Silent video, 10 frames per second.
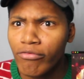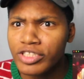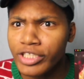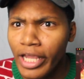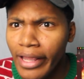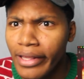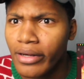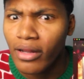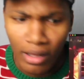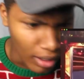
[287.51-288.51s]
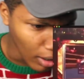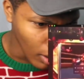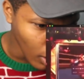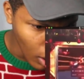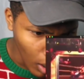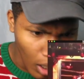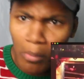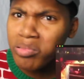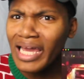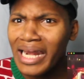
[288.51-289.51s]
ever seen.
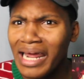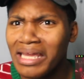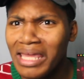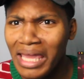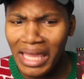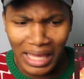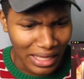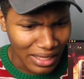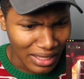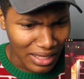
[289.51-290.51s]
Play that again.